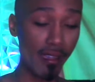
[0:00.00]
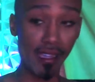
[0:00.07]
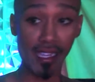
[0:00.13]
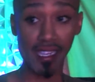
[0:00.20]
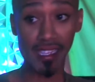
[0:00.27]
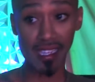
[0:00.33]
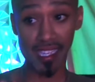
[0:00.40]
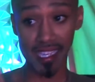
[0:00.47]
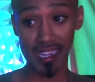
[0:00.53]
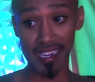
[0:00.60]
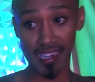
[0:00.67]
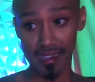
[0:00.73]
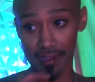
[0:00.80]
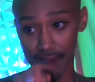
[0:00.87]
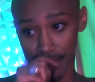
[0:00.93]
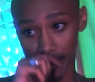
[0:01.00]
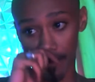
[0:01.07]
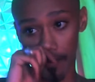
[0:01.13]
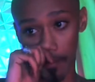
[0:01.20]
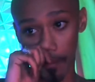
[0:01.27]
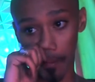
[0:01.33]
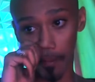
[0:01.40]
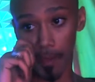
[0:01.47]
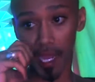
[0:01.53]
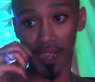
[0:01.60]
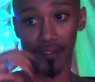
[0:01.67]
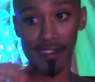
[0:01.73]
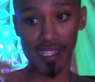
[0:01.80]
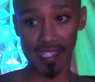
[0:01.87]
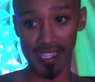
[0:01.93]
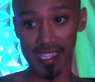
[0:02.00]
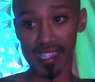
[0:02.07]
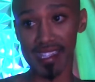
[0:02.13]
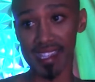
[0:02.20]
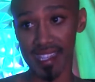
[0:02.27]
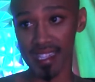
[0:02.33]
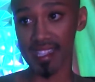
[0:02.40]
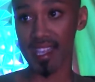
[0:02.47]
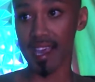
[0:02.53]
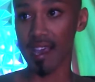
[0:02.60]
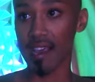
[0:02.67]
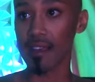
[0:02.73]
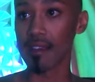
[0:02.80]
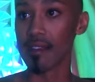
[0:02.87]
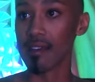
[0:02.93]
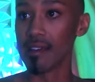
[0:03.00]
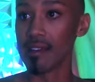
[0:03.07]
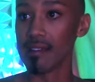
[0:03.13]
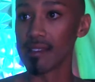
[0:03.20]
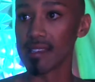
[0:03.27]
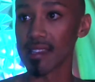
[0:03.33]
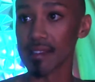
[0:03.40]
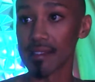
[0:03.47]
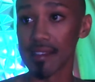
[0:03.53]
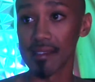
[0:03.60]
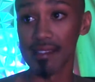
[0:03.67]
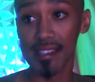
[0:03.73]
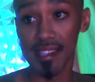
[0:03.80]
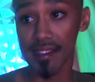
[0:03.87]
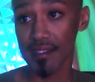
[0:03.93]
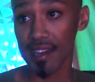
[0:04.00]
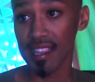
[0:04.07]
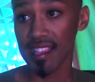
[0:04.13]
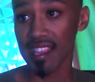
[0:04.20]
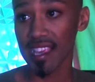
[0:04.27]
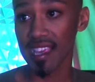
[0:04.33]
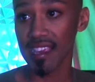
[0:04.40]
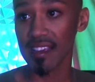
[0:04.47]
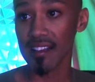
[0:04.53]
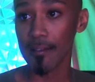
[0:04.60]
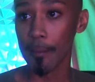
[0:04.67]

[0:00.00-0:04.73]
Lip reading: And you get it, and obviously he sees that. So it's a great thing.